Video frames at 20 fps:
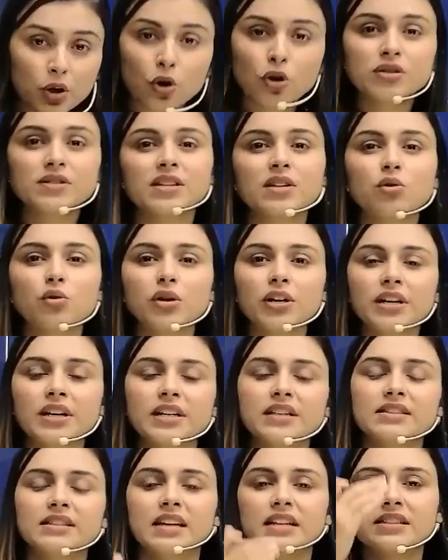0
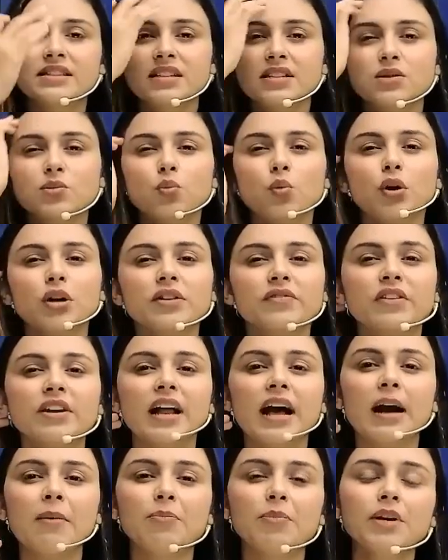degree Celsius, what will
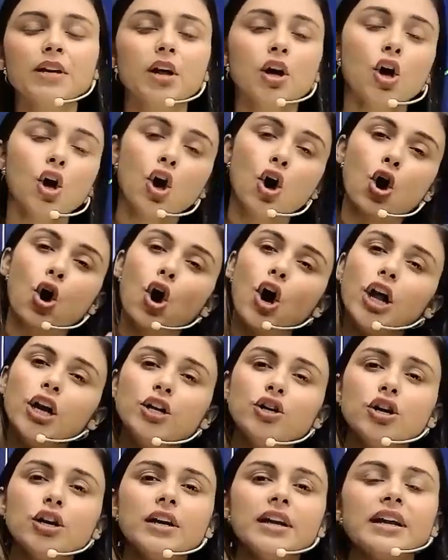happen? All
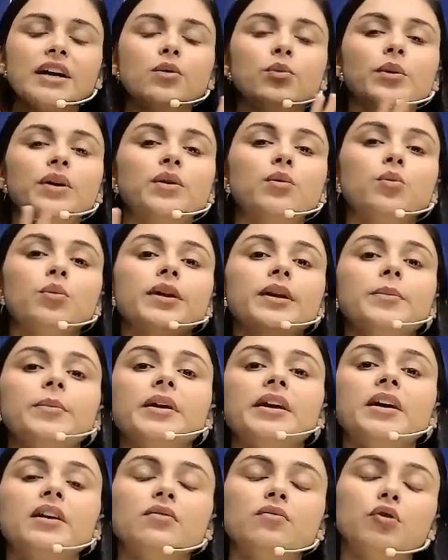your liquid will be
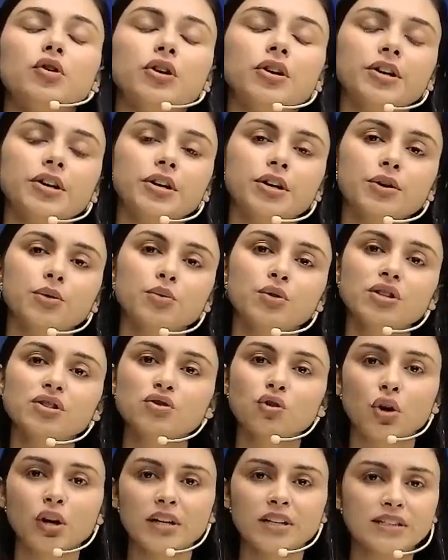converted into the
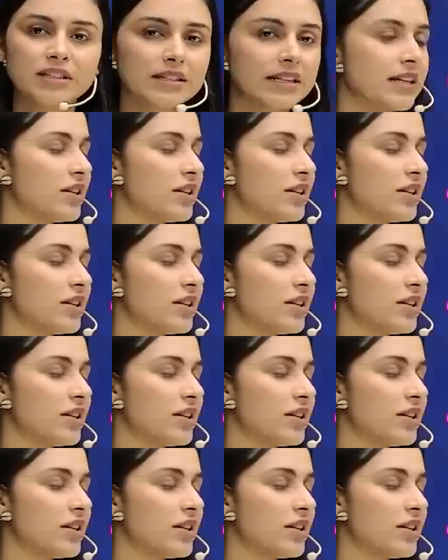solid state.